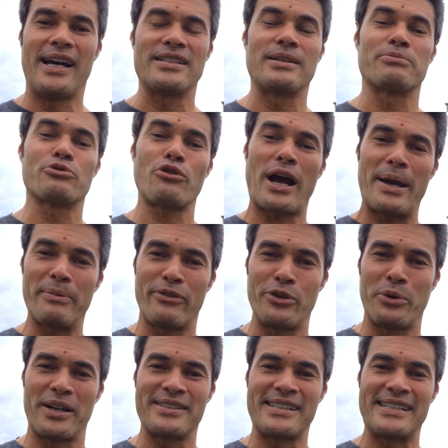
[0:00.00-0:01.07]
subscribe if
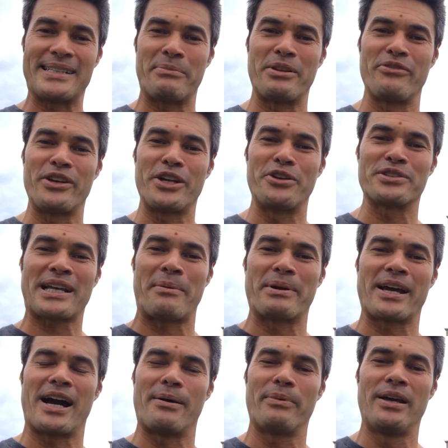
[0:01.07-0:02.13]
you want to see some of the videos
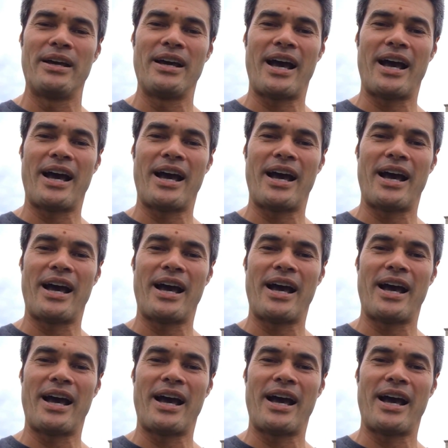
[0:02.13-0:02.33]
coming up.